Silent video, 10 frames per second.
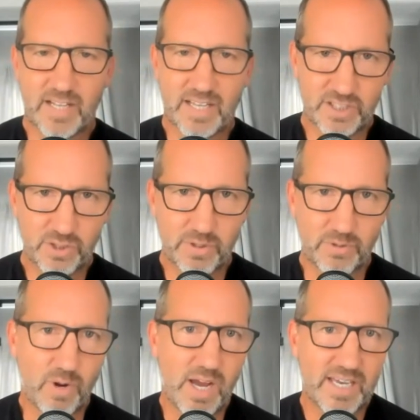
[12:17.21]
like, you
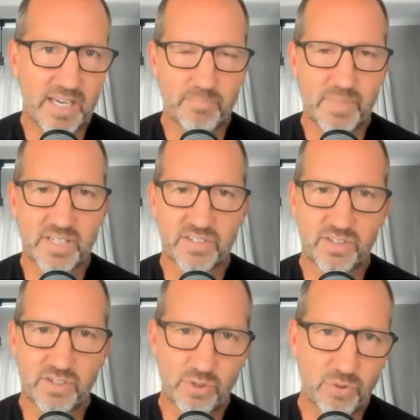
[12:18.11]
and Ryan miss
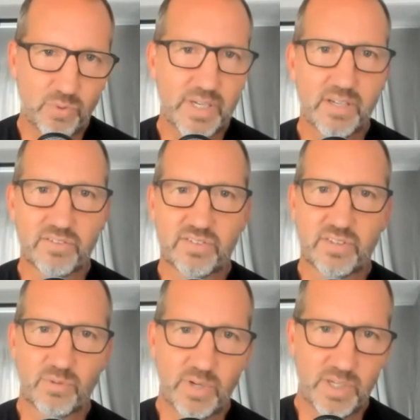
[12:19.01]
2
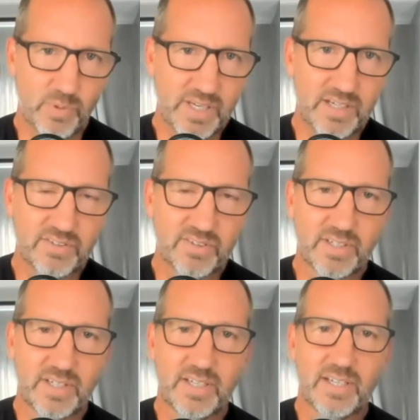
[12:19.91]
weeks, 3 weeks,